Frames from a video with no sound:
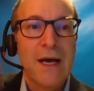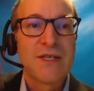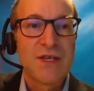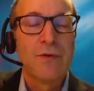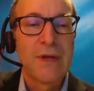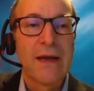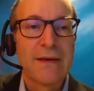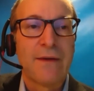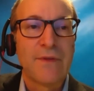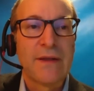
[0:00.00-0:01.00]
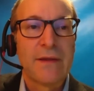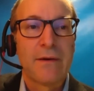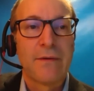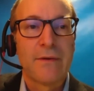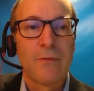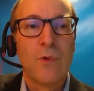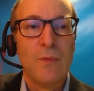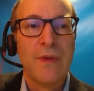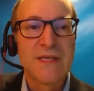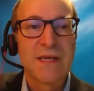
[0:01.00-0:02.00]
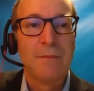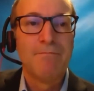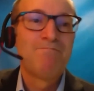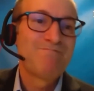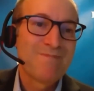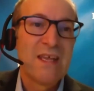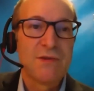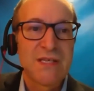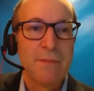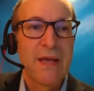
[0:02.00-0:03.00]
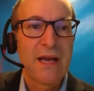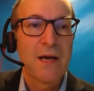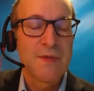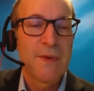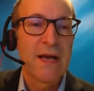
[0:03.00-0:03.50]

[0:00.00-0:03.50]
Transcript: So yeah, definitely there will be some hiccups, but